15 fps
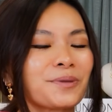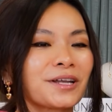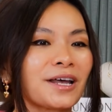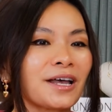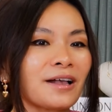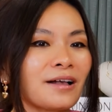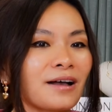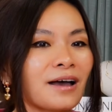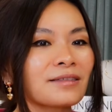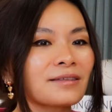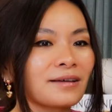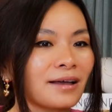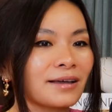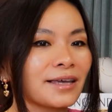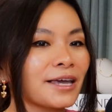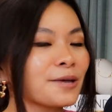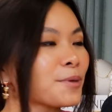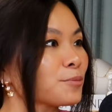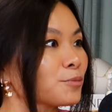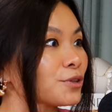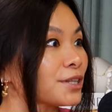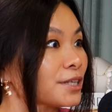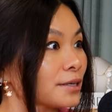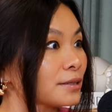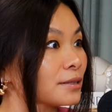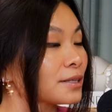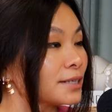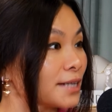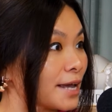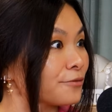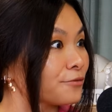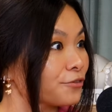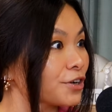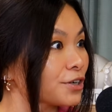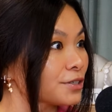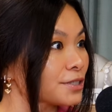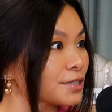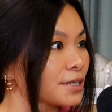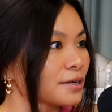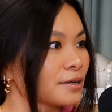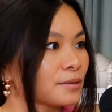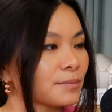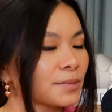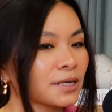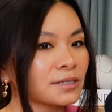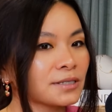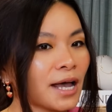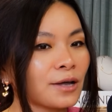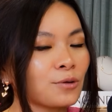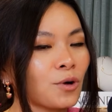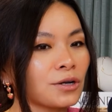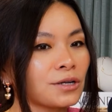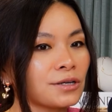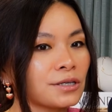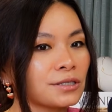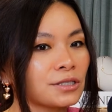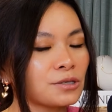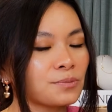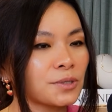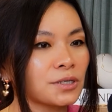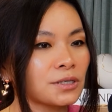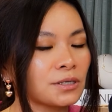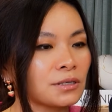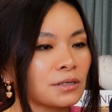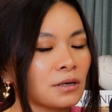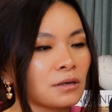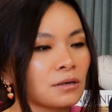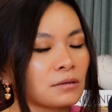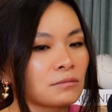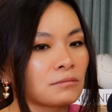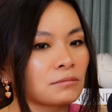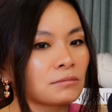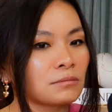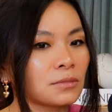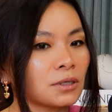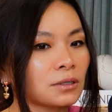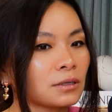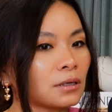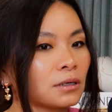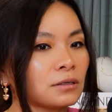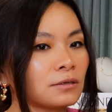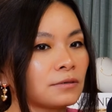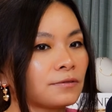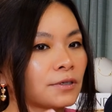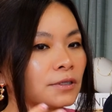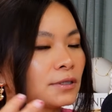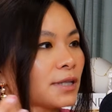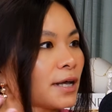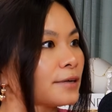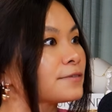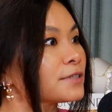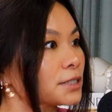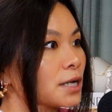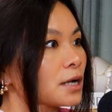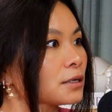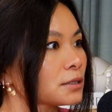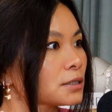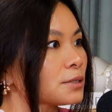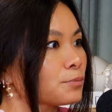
But I think I came up with the name first because I wanted it to be kind of a lifestyle-y